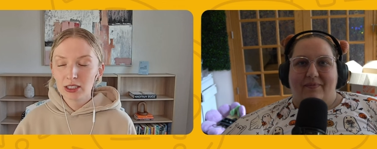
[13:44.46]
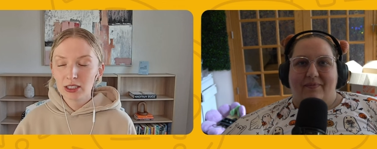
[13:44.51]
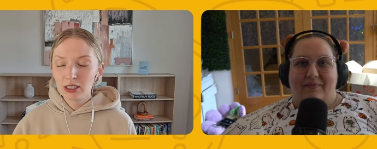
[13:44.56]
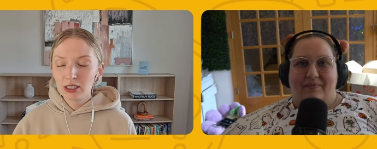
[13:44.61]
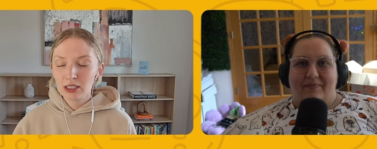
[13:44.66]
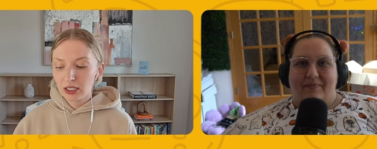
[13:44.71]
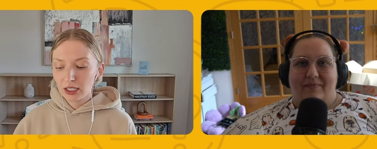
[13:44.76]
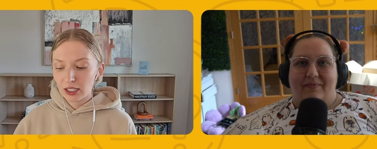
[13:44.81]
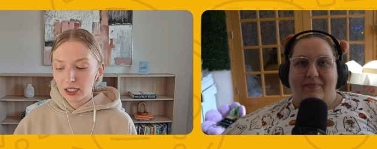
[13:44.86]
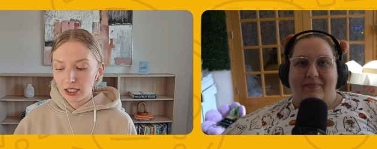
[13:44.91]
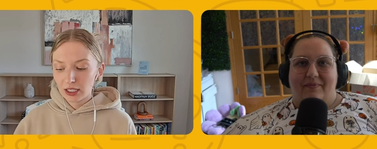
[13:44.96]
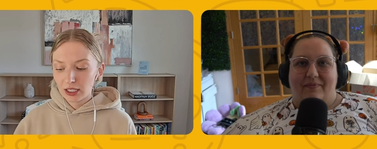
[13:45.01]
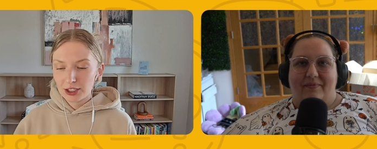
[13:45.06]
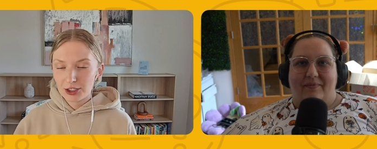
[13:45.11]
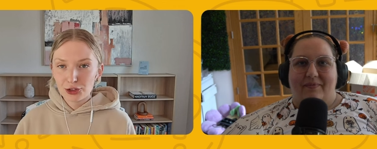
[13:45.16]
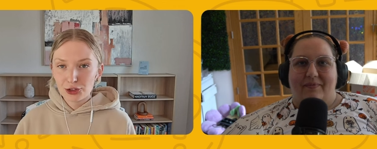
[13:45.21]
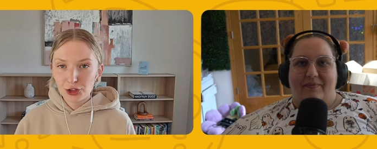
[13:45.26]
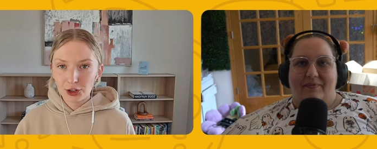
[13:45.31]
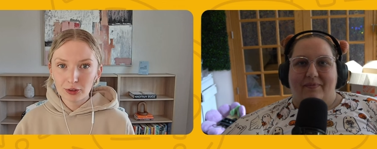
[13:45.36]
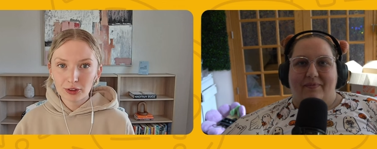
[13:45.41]
Speaker 1: Uh, it's
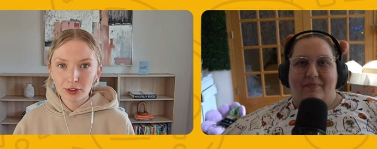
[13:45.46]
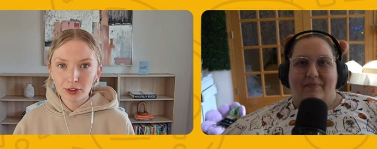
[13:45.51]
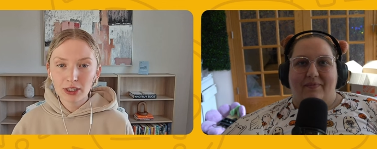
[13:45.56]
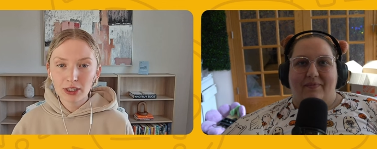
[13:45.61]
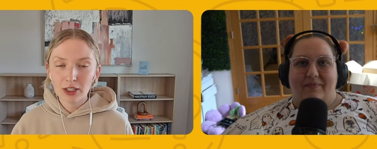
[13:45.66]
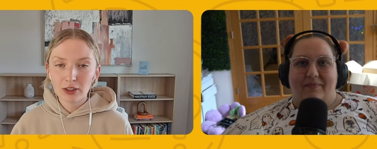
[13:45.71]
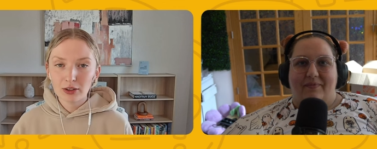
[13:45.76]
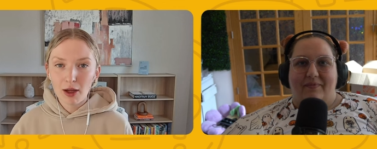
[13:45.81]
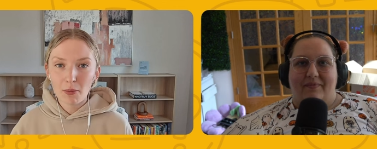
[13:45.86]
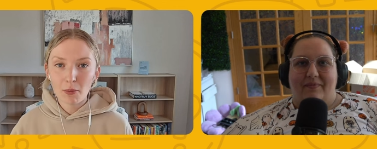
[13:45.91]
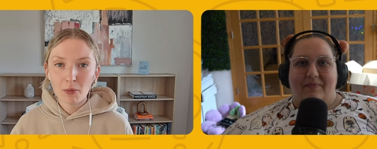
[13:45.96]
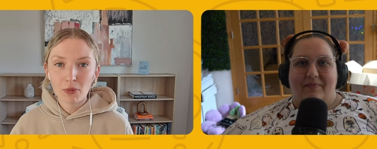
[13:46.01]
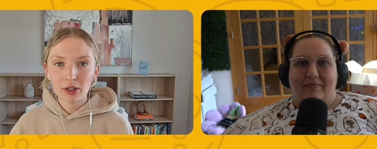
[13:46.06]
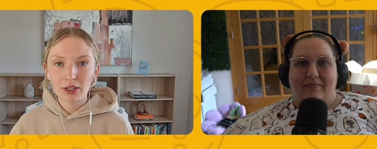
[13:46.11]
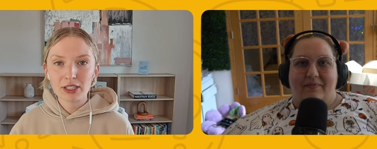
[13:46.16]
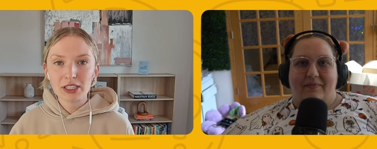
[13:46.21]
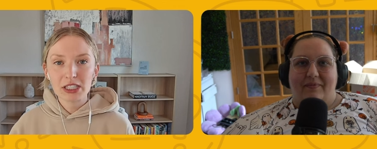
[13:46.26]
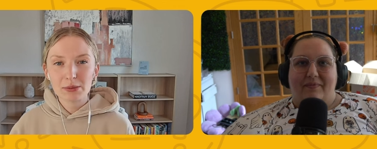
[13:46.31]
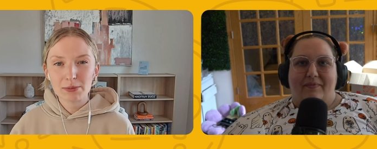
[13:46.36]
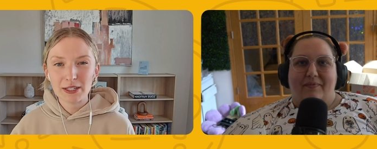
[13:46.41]
generally a lot more
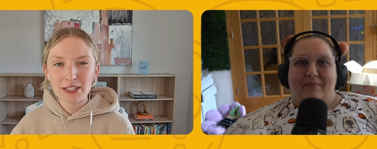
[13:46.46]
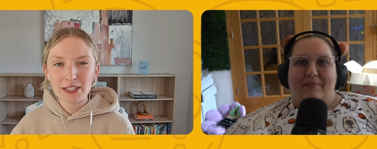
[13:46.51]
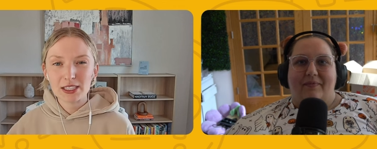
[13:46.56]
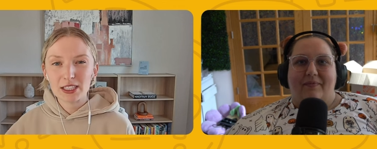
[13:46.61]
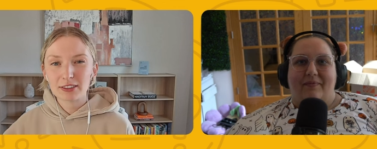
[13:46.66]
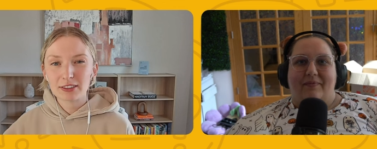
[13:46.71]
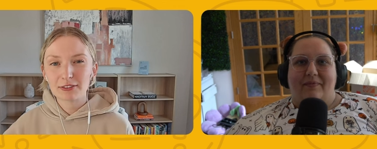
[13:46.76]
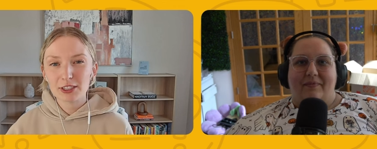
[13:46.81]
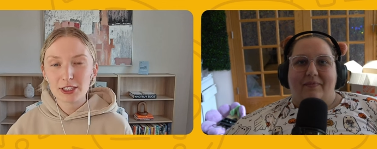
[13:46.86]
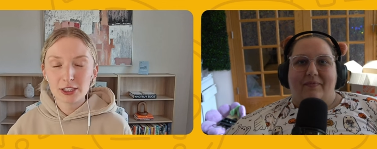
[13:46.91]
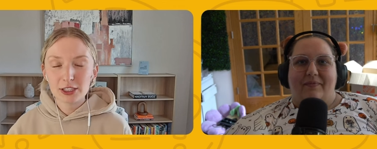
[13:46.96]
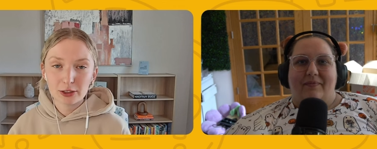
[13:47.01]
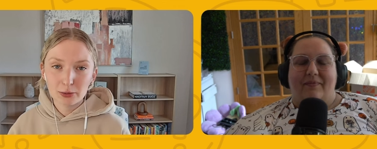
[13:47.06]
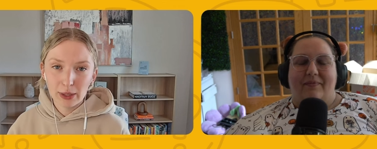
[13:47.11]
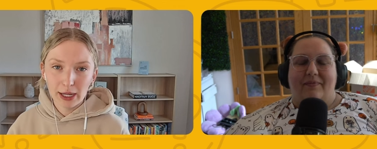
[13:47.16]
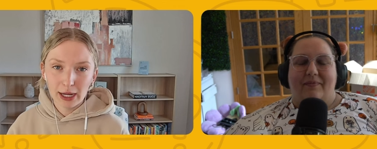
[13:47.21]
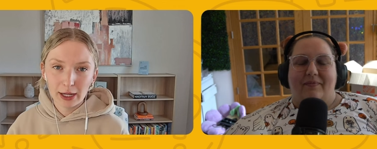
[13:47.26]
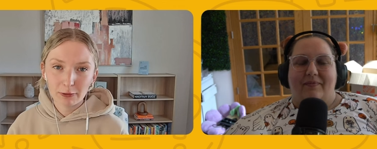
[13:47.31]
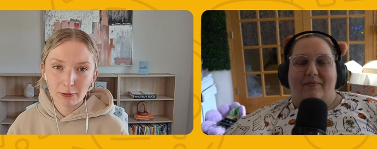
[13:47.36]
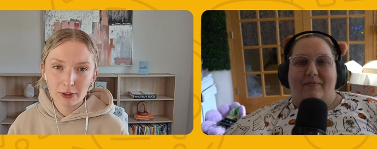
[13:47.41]
expensive to
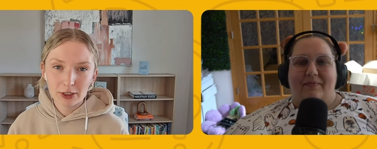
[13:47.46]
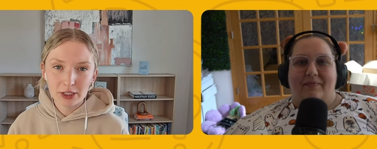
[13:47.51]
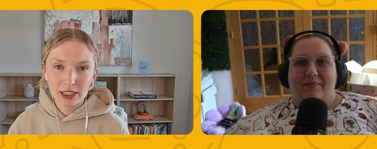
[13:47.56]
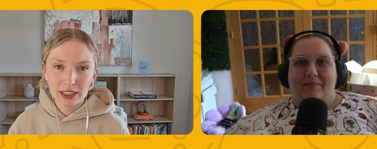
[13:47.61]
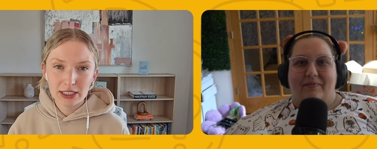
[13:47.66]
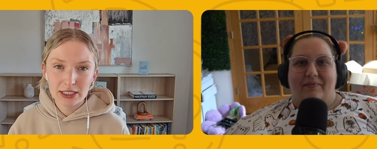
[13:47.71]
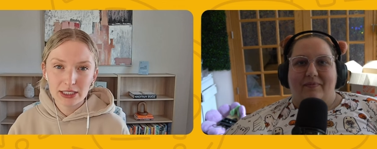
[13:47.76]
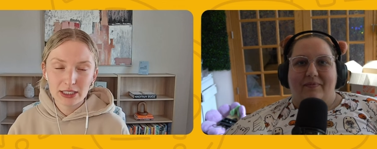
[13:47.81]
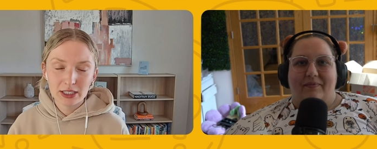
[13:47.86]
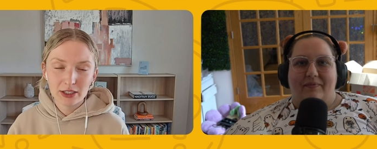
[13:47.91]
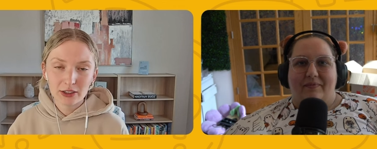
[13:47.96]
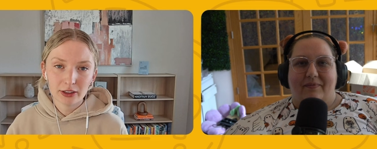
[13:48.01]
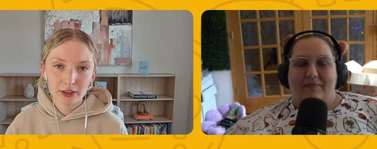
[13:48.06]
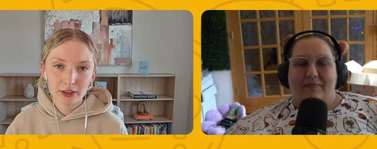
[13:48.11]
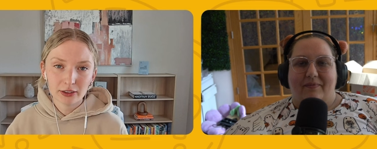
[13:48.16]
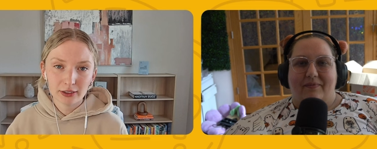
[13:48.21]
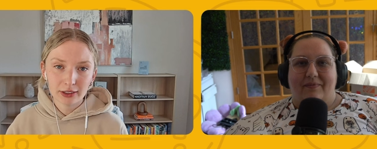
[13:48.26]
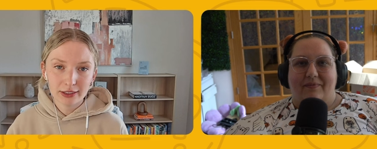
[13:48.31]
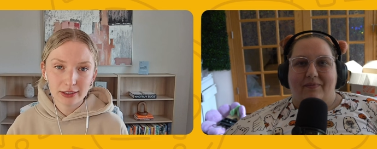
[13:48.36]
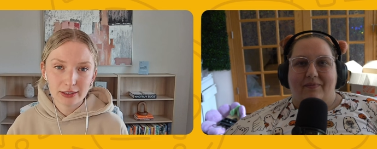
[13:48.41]
advertise
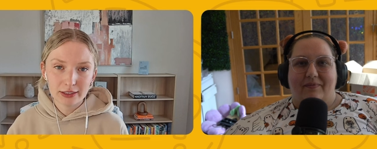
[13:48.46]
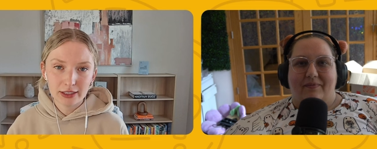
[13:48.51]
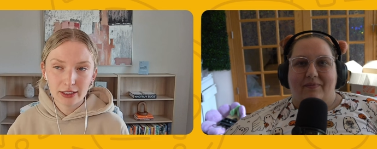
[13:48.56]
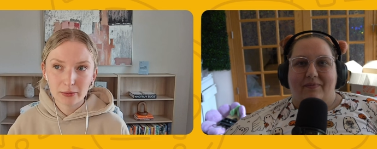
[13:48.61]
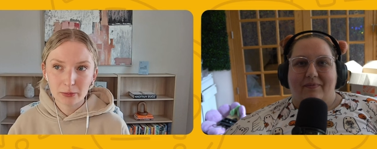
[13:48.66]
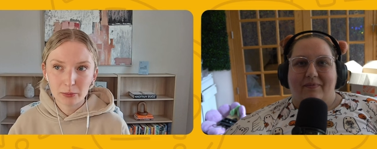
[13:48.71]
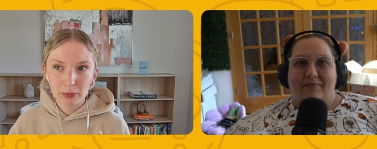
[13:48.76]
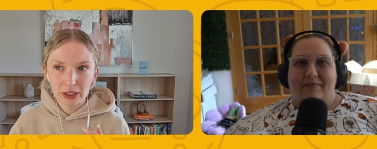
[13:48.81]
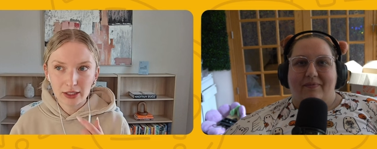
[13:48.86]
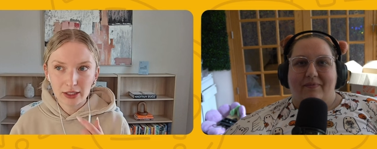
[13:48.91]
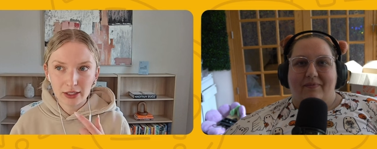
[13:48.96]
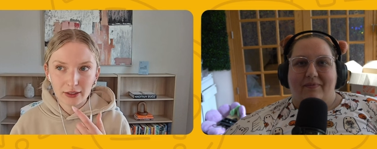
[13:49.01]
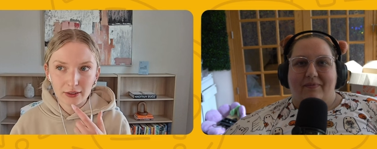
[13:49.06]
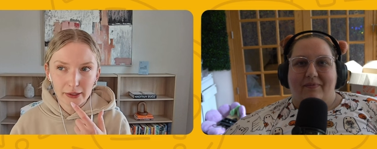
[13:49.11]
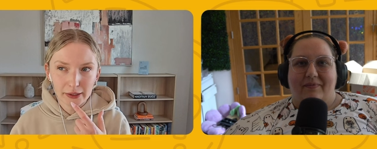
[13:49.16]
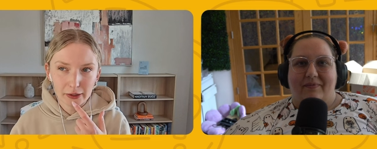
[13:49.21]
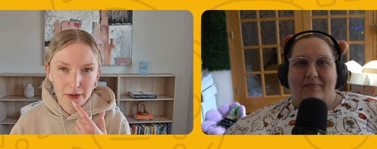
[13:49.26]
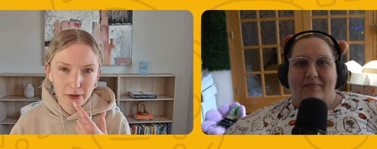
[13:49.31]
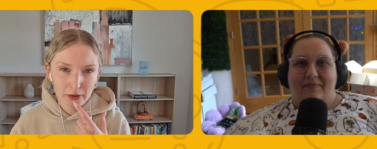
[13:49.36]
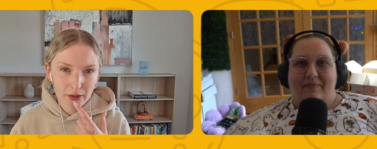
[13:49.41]
on LinkedIn, meaning
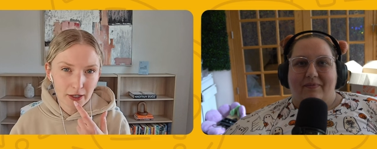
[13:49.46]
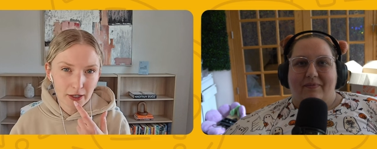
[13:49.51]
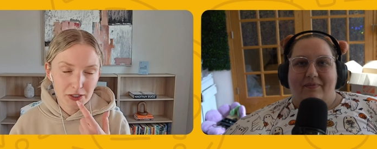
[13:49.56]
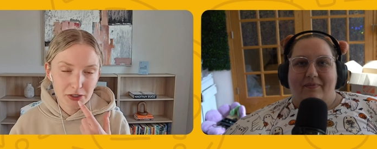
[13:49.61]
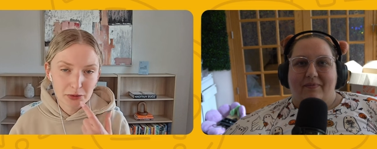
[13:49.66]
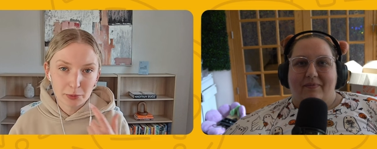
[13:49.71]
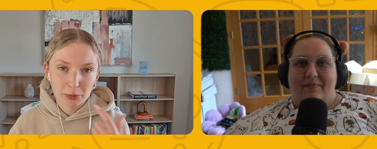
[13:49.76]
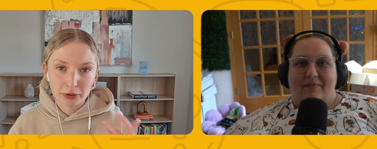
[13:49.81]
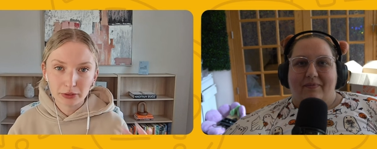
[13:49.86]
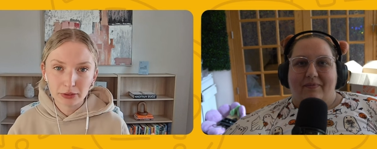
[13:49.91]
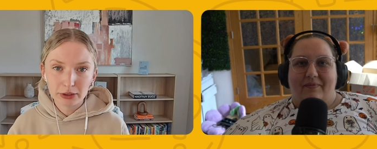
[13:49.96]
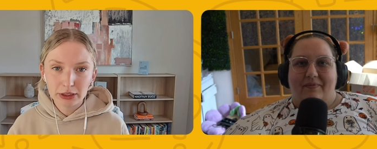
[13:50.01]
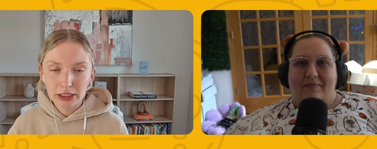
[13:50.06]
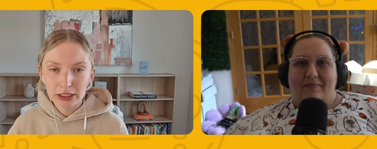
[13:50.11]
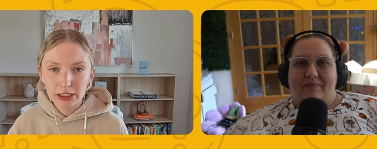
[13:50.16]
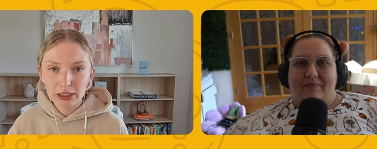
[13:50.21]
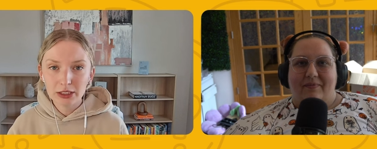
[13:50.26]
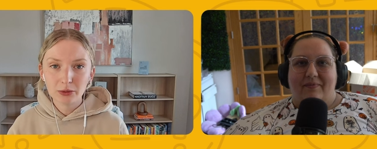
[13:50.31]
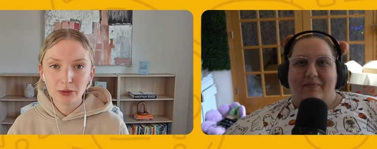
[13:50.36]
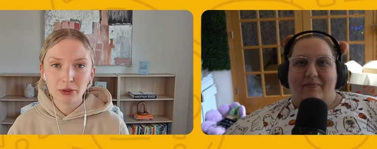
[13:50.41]
like your cost per
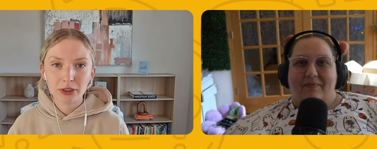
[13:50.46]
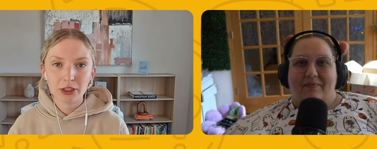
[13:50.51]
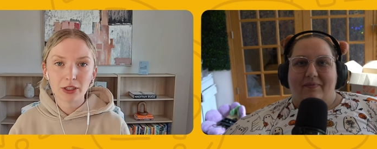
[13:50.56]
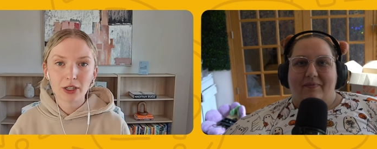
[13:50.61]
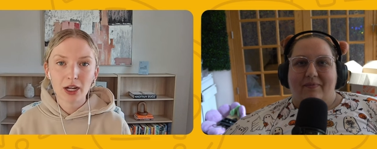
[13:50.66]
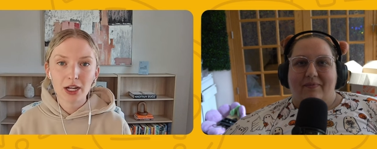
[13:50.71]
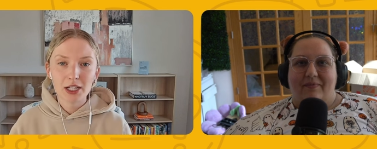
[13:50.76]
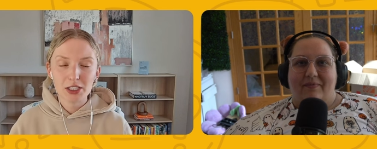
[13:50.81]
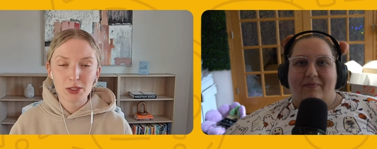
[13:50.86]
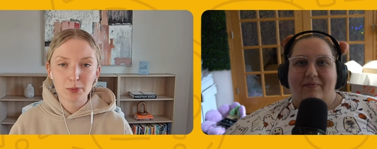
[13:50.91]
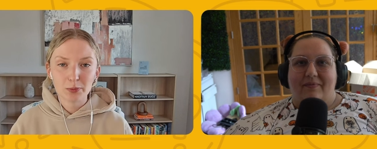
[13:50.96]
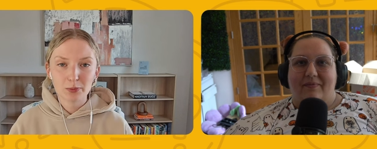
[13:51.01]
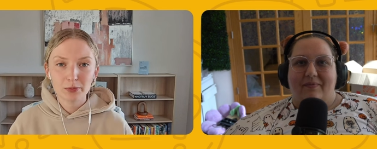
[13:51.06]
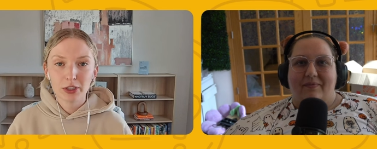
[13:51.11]
lead or your cost,